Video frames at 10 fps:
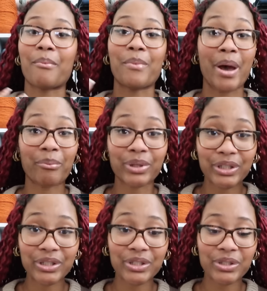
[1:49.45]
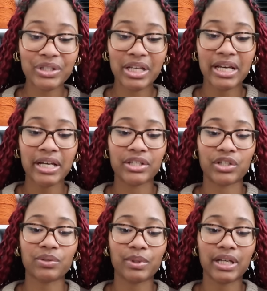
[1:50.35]
members,
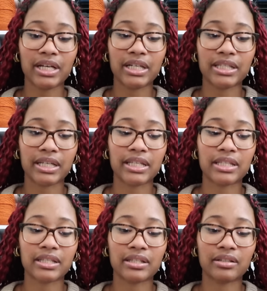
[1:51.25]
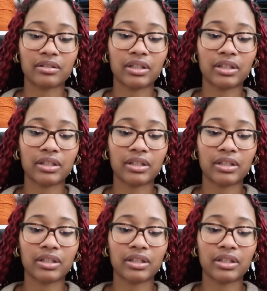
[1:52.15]
just because it's